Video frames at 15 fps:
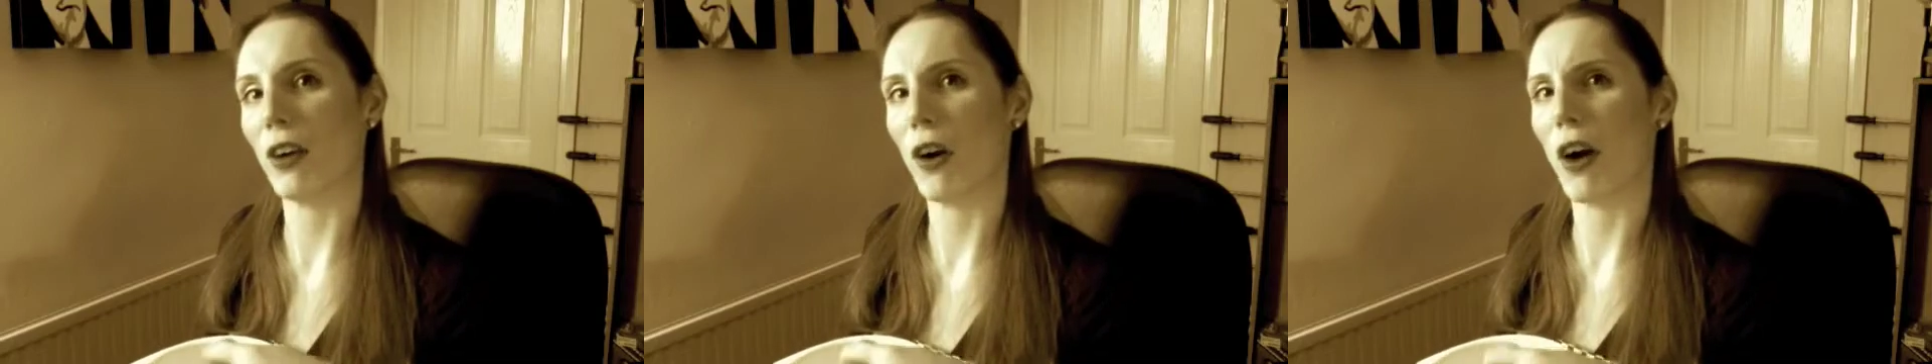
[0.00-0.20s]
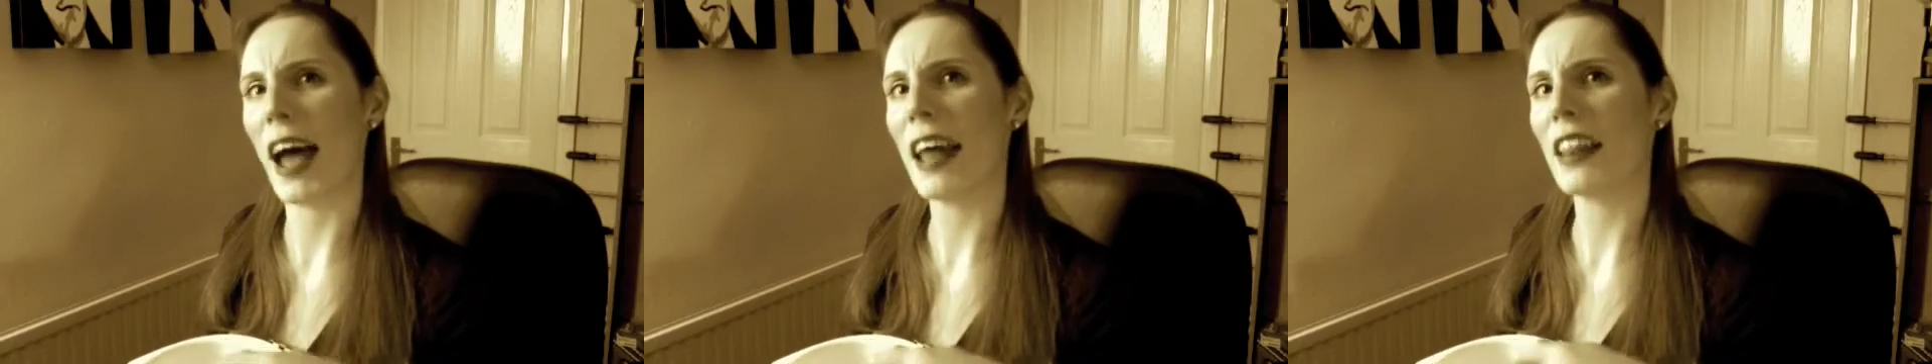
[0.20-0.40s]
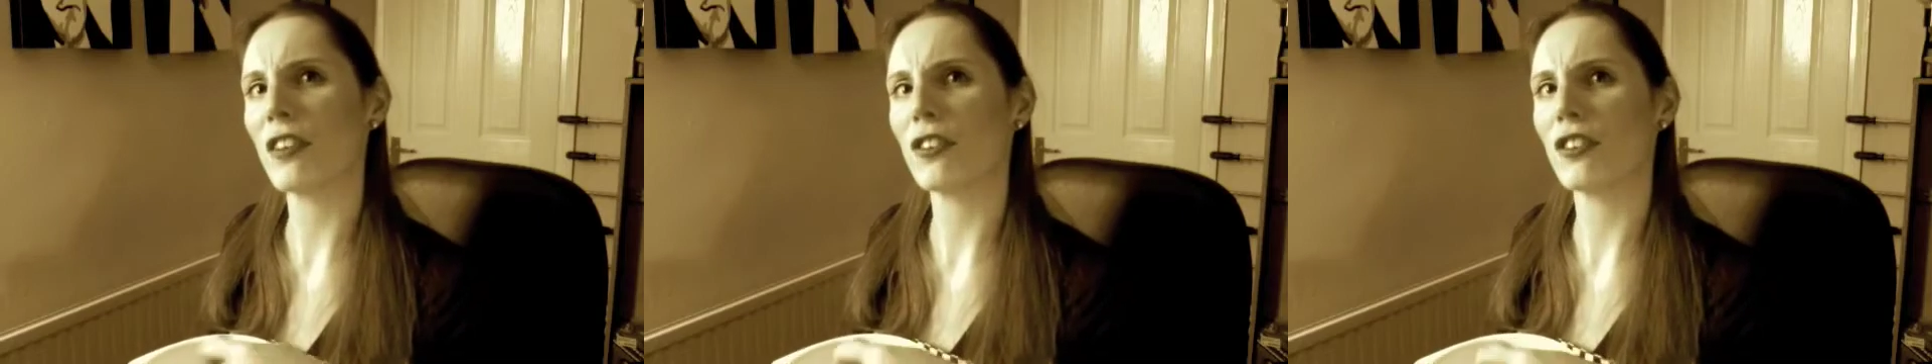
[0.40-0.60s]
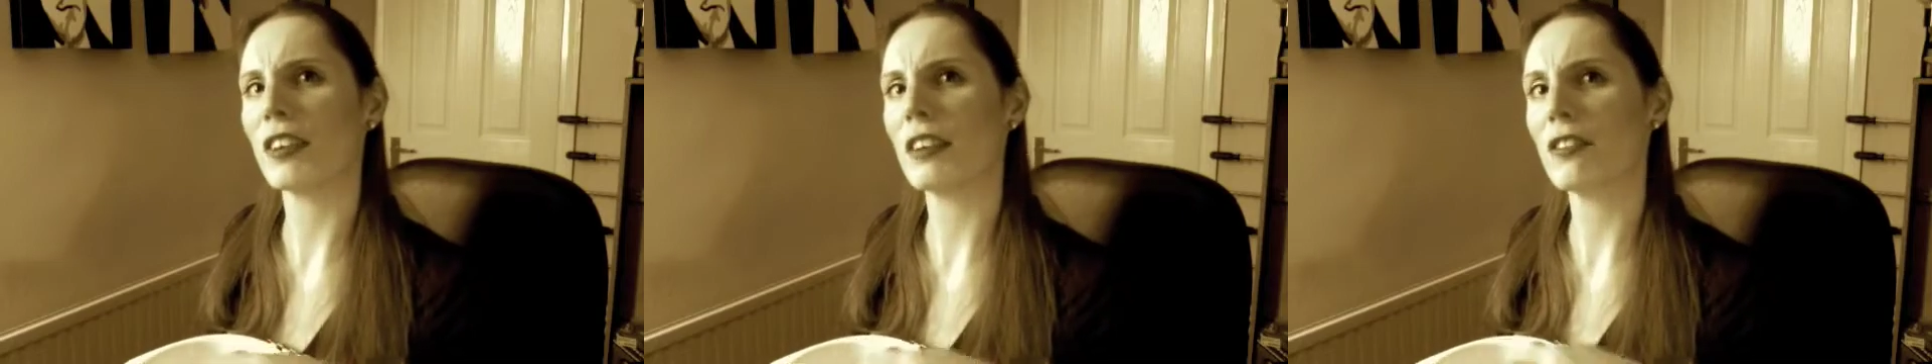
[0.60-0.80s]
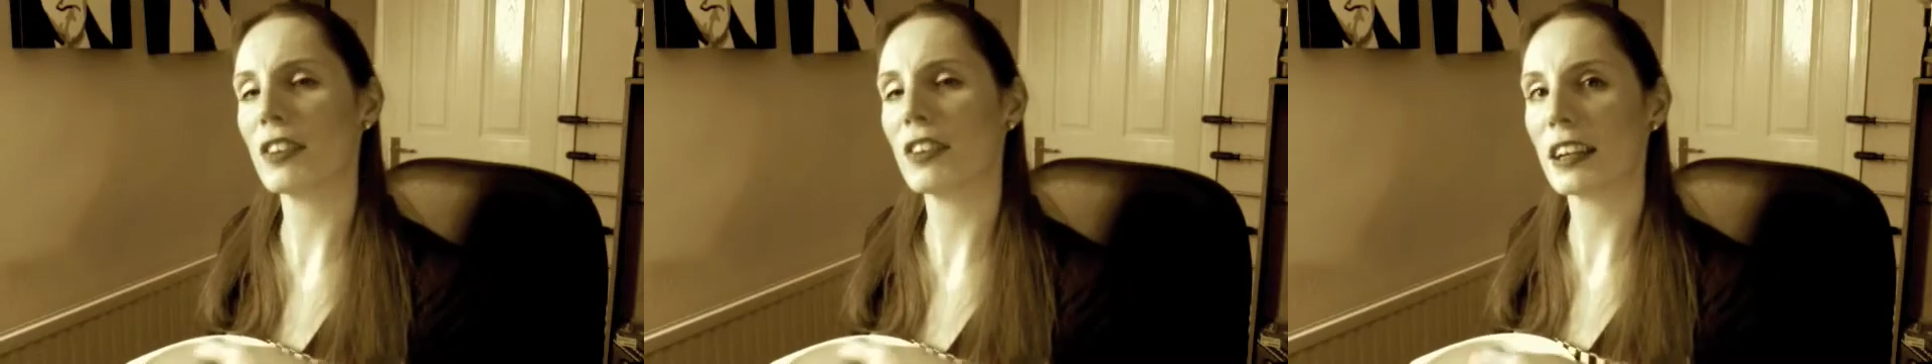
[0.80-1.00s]
or at the
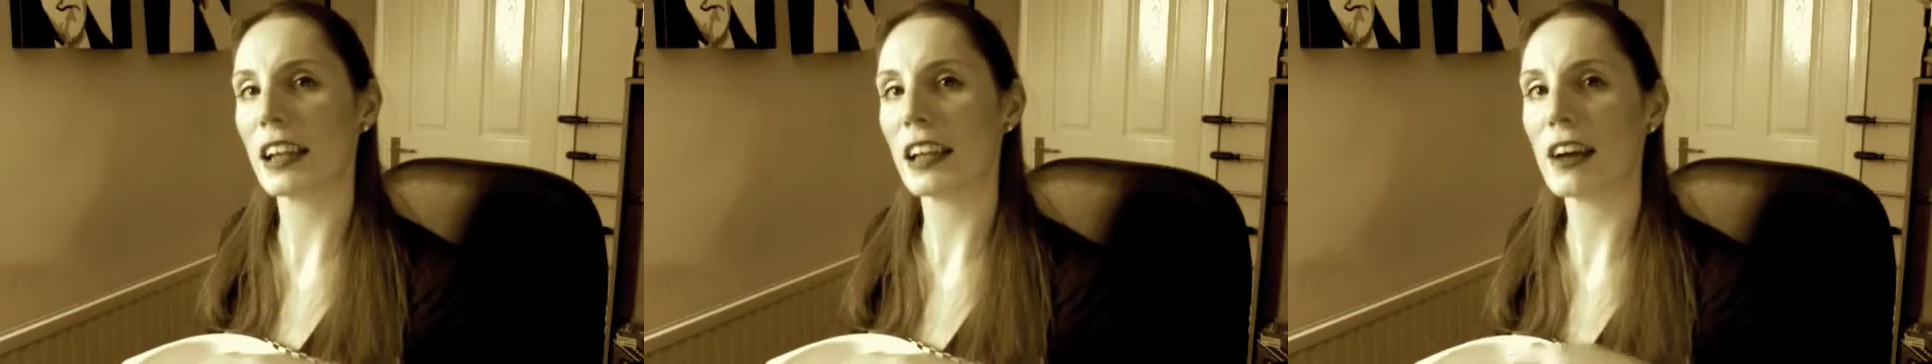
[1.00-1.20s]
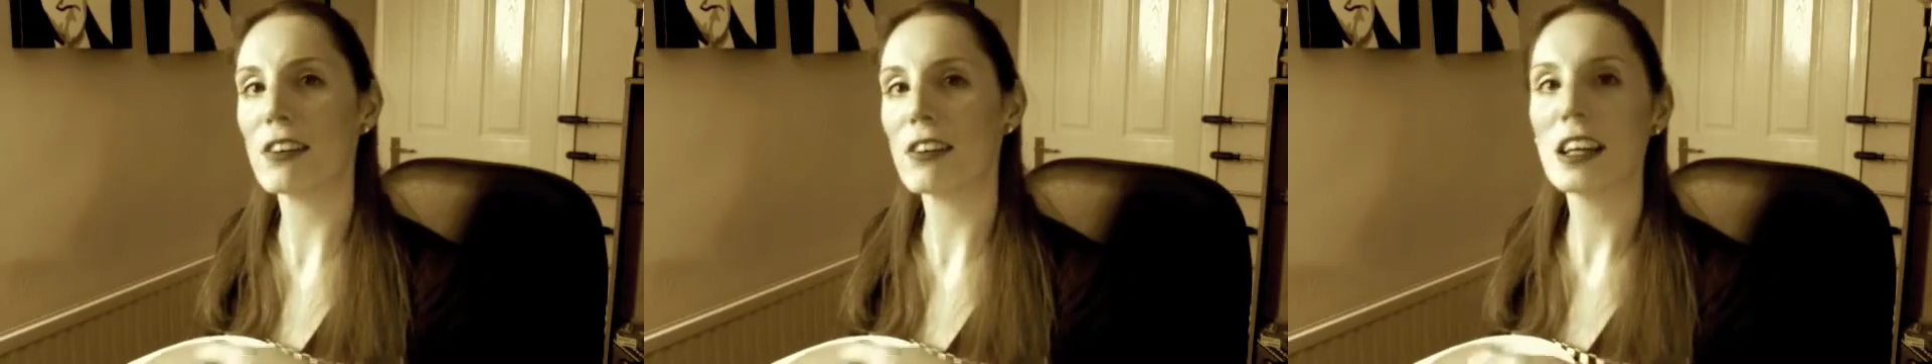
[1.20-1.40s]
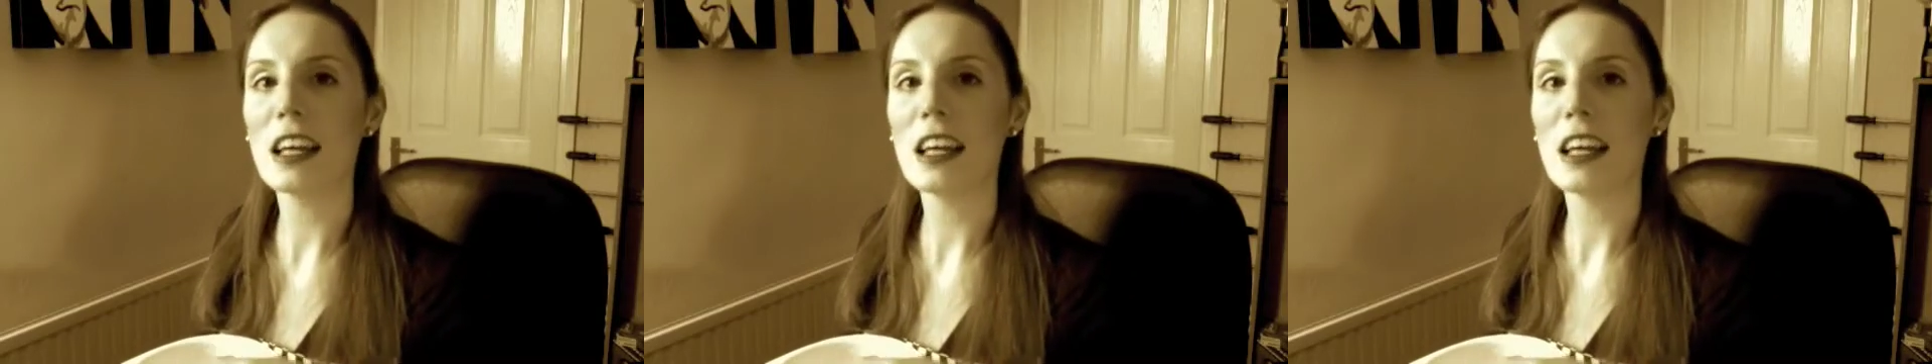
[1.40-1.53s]
Green Fingernail,